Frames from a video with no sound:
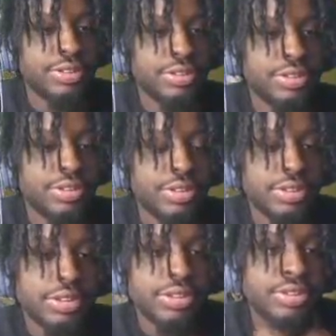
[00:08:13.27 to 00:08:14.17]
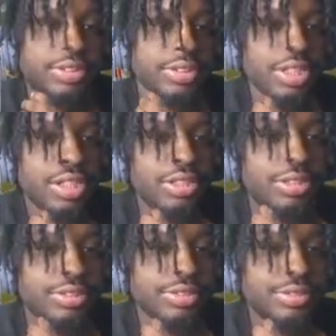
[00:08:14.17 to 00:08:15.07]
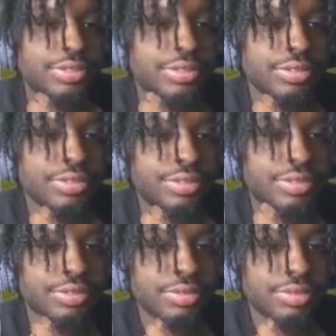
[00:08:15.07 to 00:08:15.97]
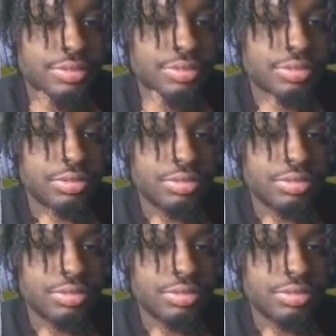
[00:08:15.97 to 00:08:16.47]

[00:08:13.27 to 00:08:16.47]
Nothing is said.